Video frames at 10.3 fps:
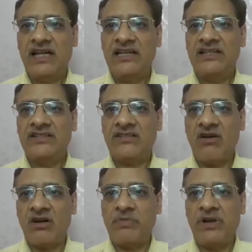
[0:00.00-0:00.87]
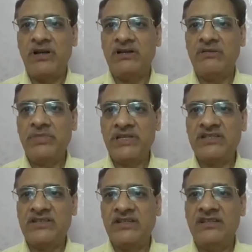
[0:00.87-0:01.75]
and its carpel
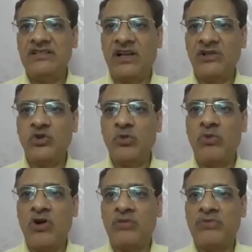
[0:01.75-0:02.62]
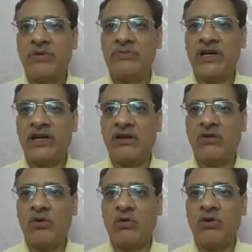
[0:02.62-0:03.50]
pistil is also born from the
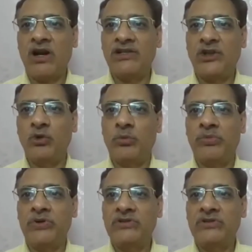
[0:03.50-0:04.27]
corolla tube.